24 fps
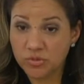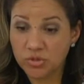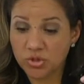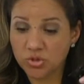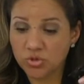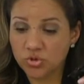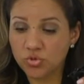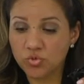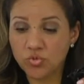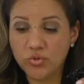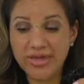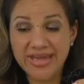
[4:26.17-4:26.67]

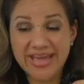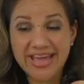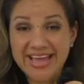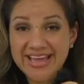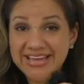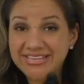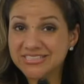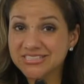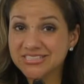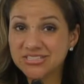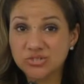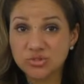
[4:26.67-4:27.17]
You
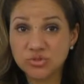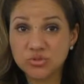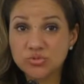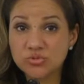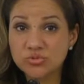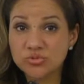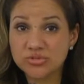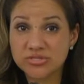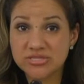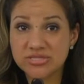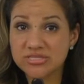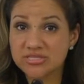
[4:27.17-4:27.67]
can't
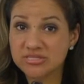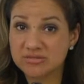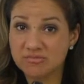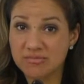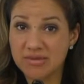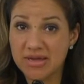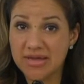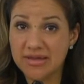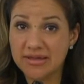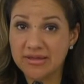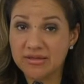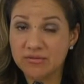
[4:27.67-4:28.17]
use this
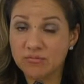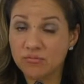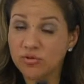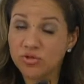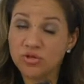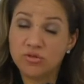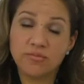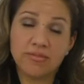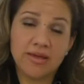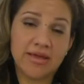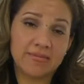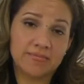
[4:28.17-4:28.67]
mic. Well,
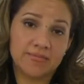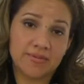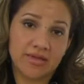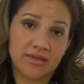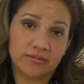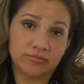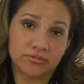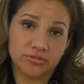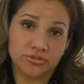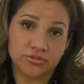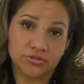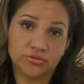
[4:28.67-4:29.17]
you might be
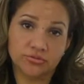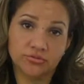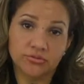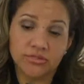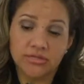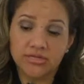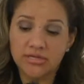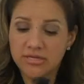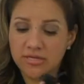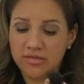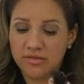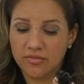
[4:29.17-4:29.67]
able to.
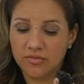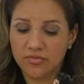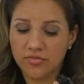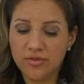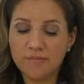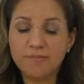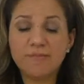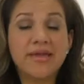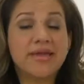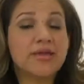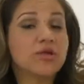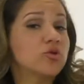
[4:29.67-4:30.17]
They
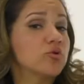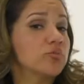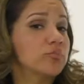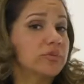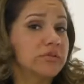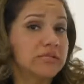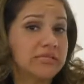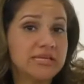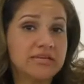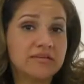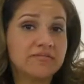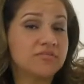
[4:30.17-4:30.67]
make you
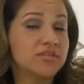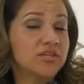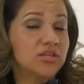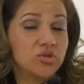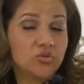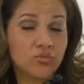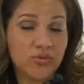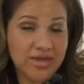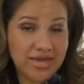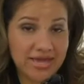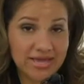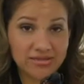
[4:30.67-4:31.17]
believe that
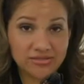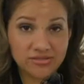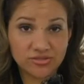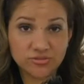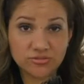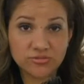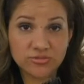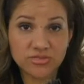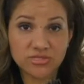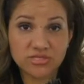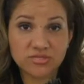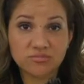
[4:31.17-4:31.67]
you can't
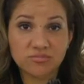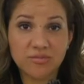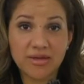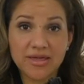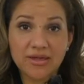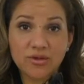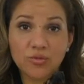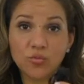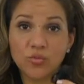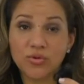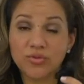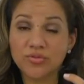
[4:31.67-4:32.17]
use this
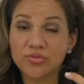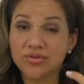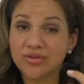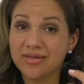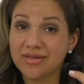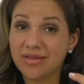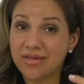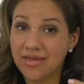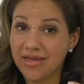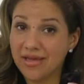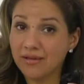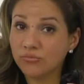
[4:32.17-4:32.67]
mic with a
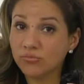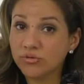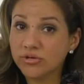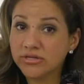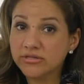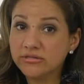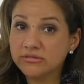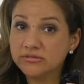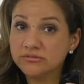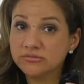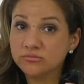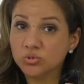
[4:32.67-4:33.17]

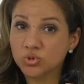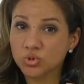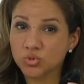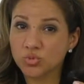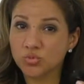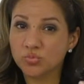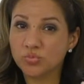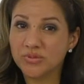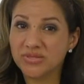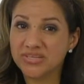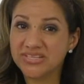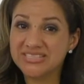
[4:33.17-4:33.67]
camera, which
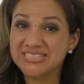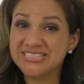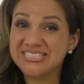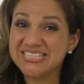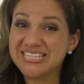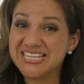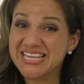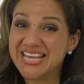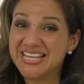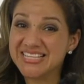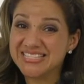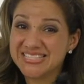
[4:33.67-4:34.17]
would be a
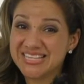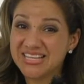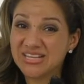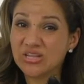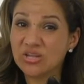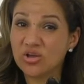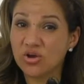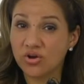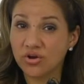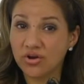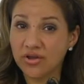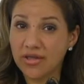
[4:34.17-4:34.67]

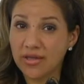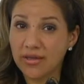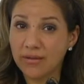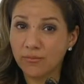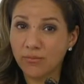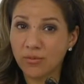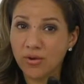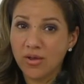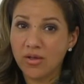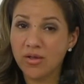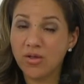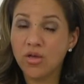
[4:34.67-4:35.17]
DSLR
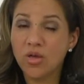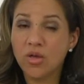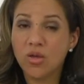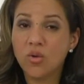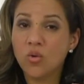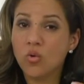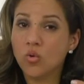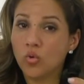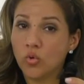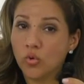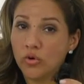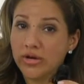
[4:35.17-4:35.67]
camera
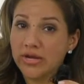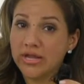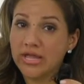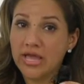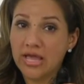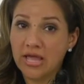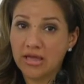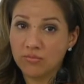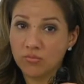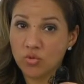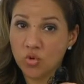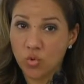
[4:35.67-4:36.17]
or a
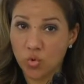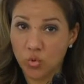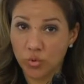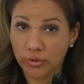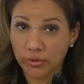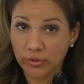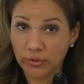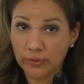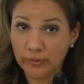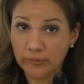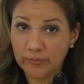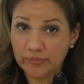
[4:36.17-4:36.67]

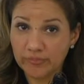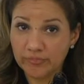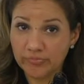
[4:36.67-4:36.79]
camcorder.